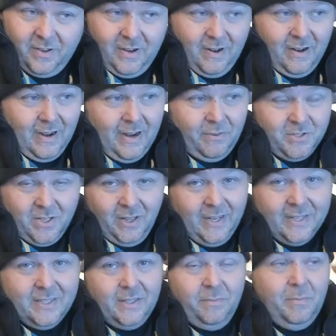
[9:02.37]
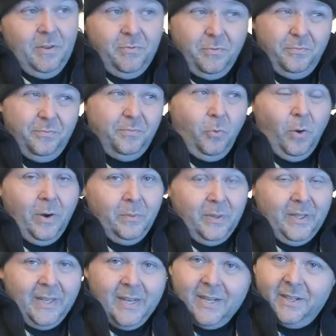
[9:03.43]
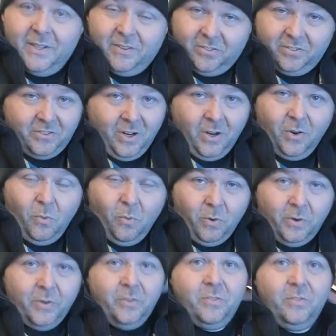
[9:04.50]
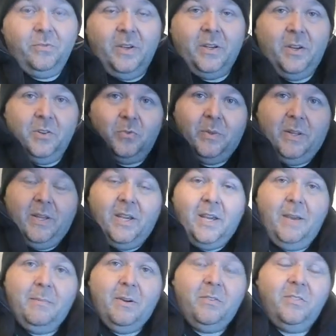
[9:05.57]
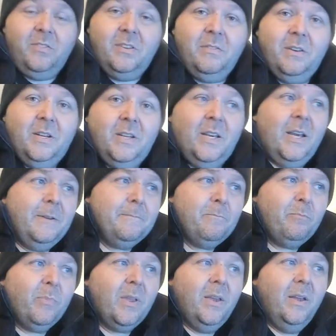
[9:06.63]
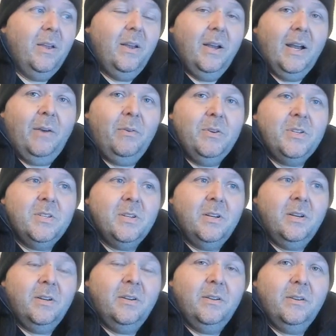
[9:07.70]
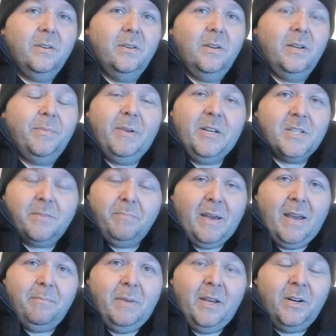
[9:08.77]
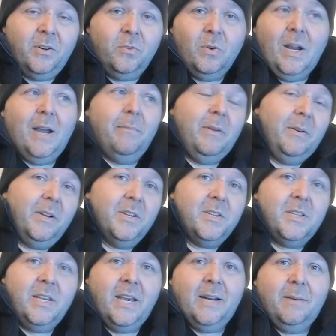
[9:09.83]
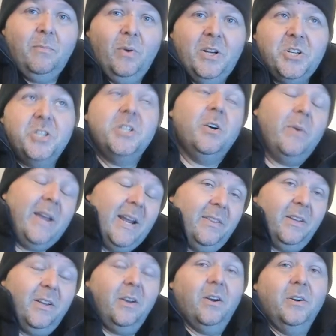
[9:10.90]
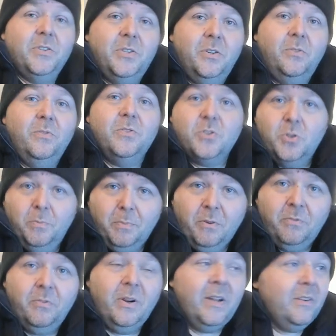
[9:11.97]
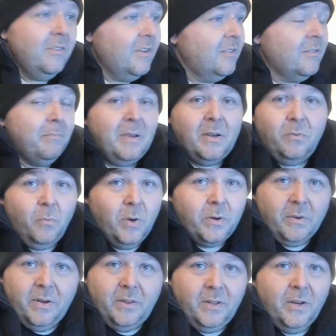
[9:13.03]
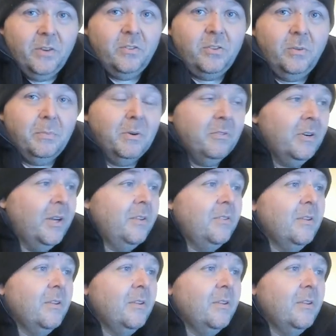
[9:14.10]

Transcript: I was collecting, before I really got into Star Wars figures when they came out in 78, I was, uh, because of Batman and Robin, because of the Adam West show and the cartoon, Super Friends, that's a big one right there, Super Friends,